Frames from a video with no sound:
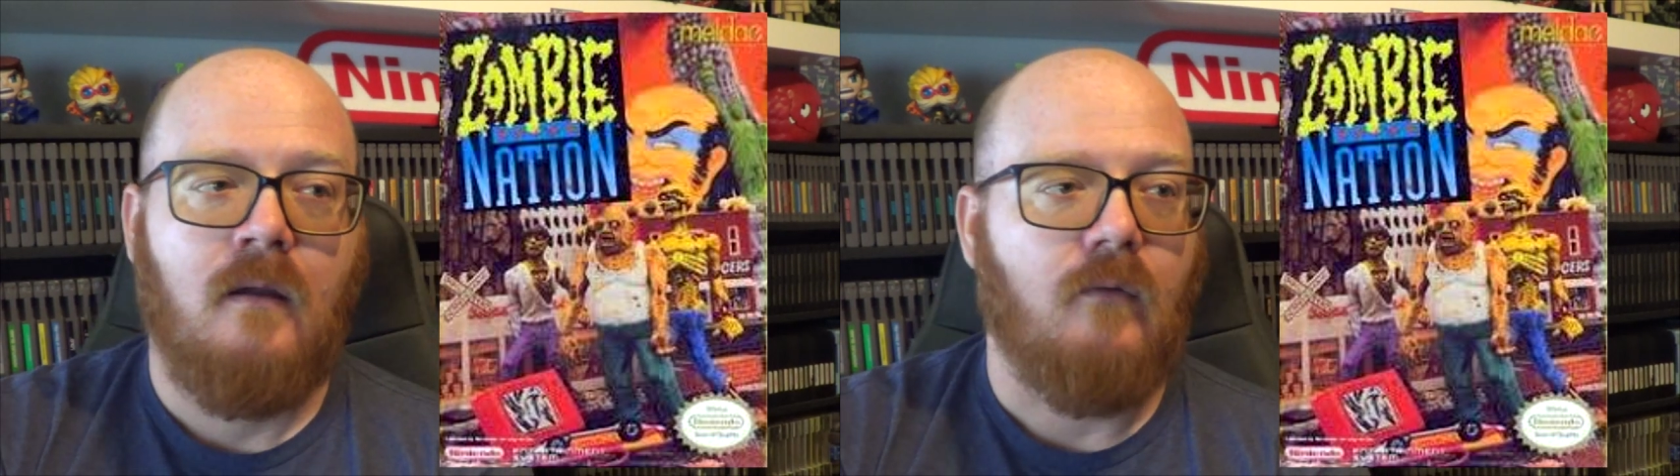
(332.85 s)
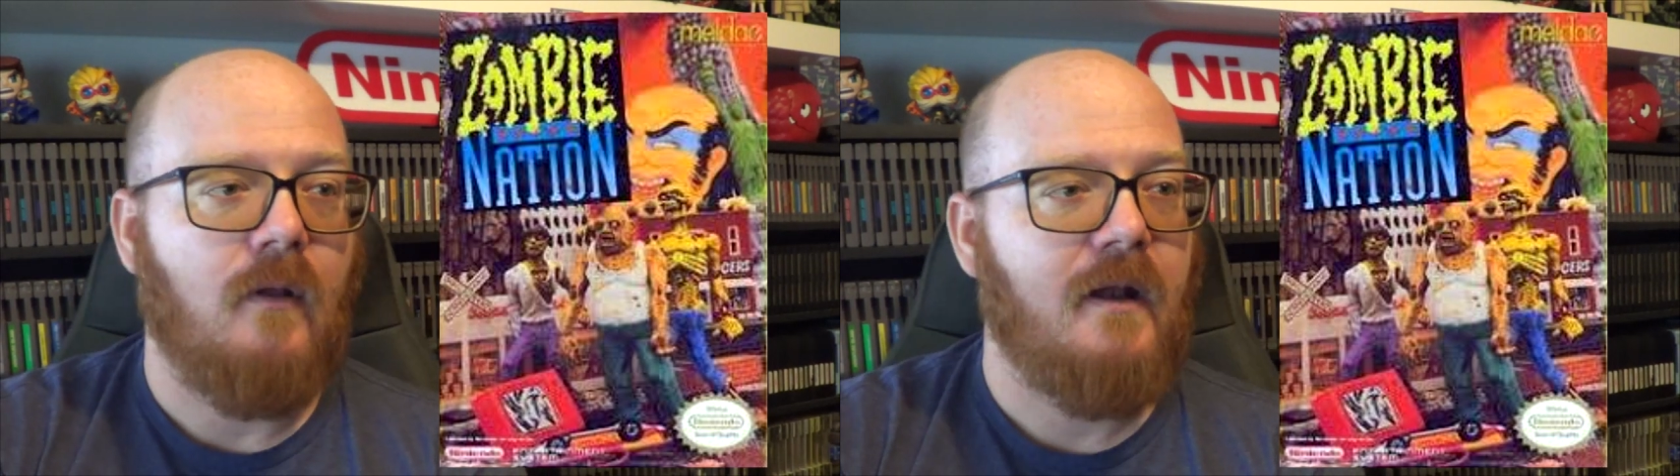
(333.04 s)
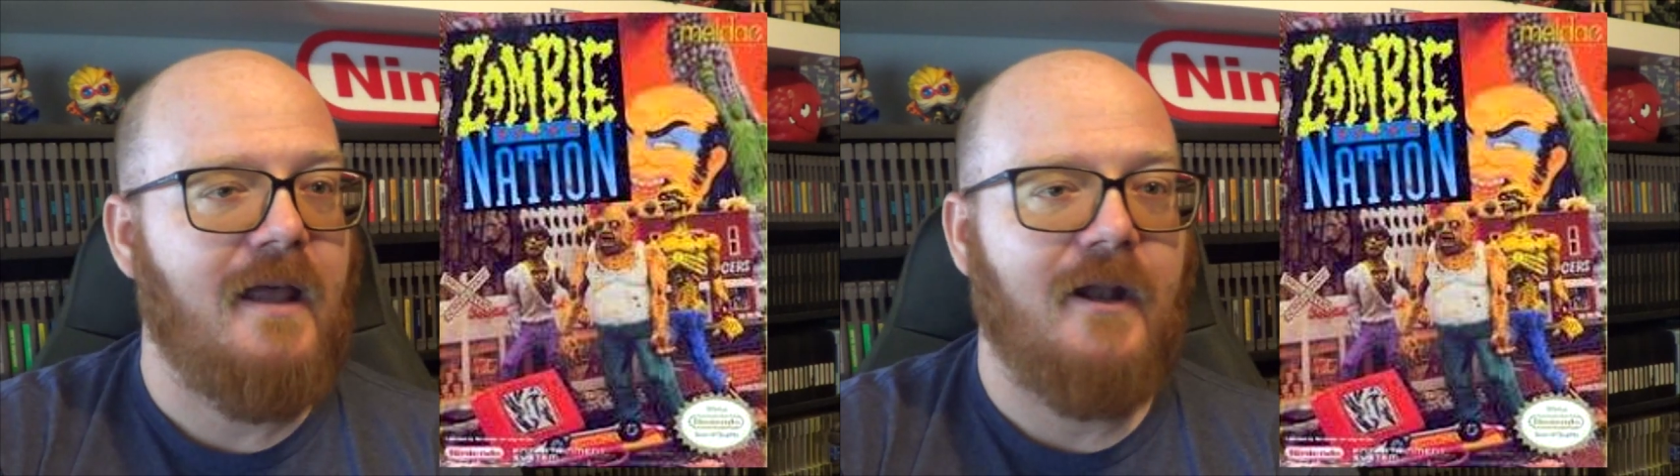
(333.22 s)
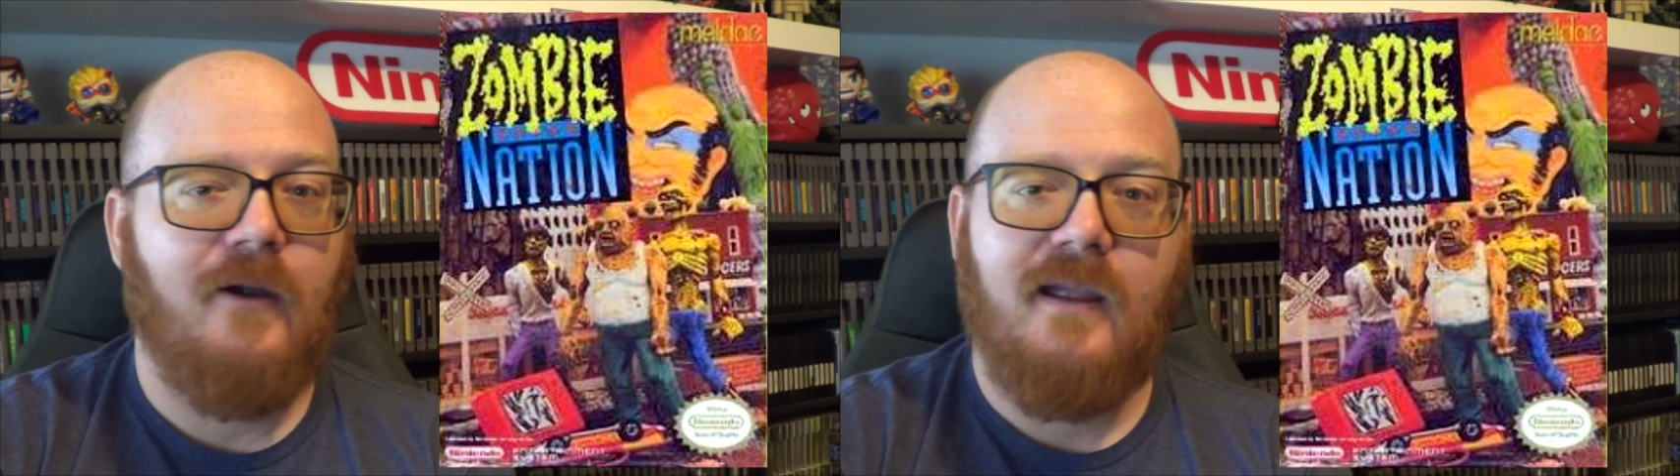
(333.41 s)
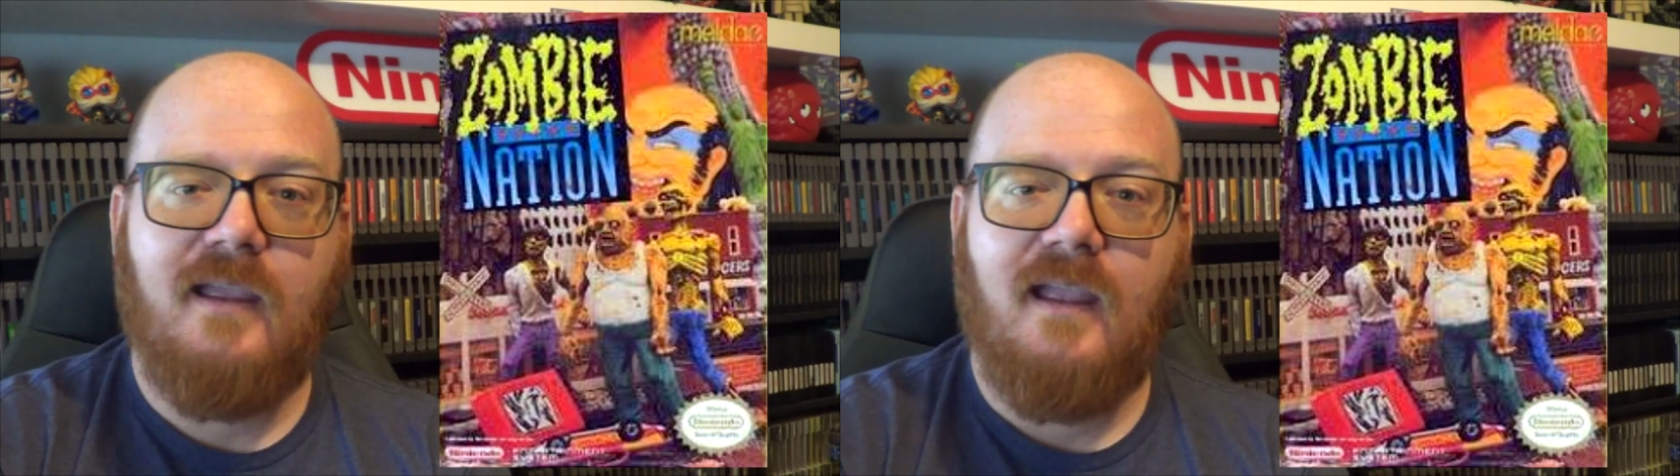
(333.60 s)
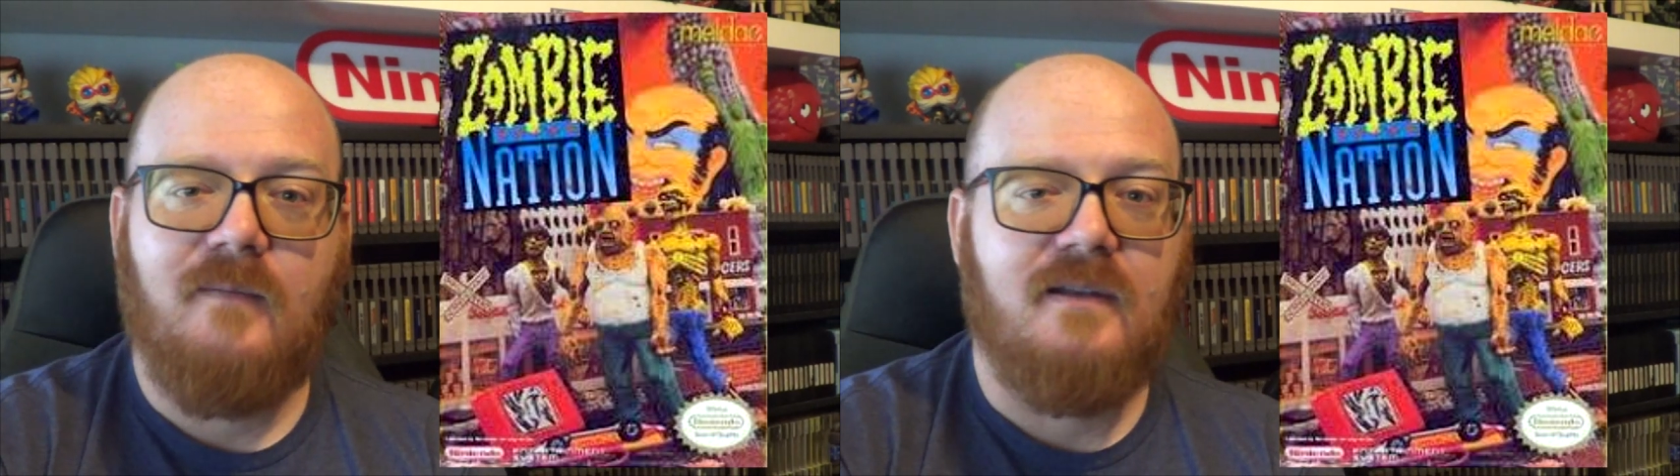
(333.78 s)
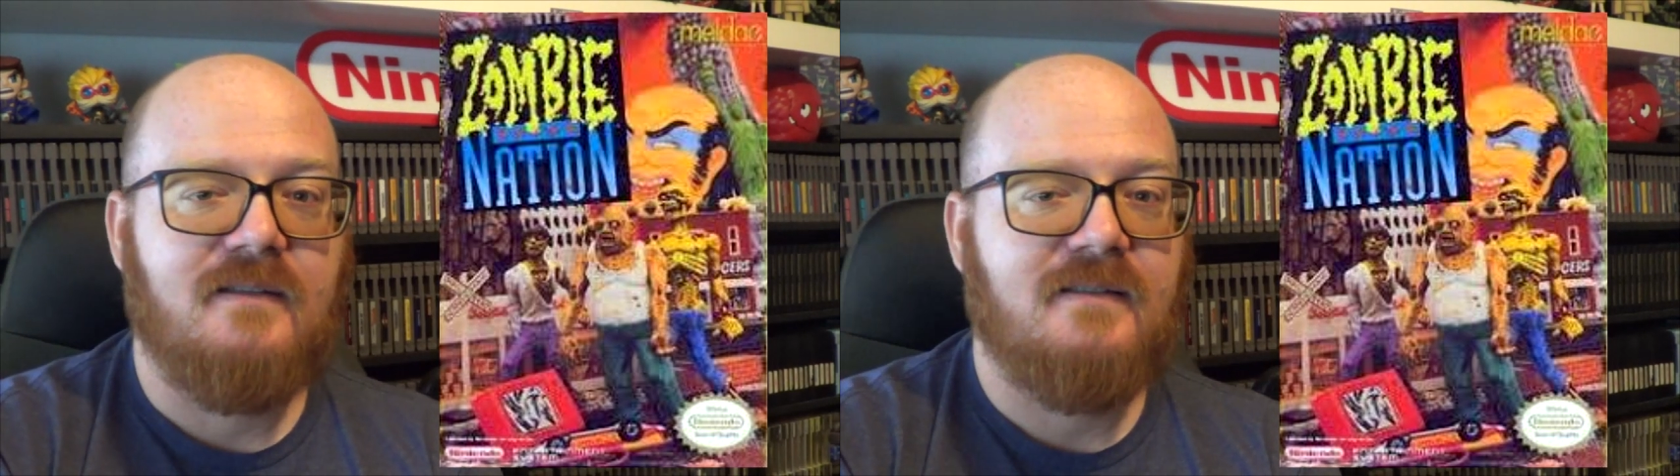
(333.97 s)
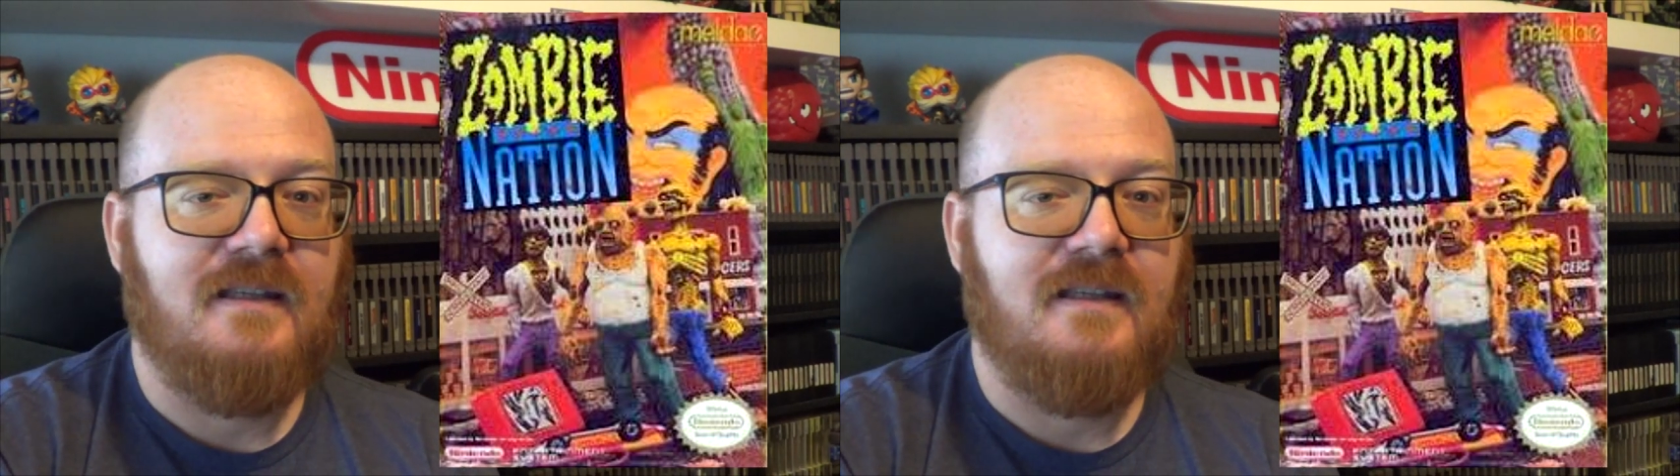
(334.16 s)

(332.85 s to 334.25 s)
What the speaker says: Really not a great game. It is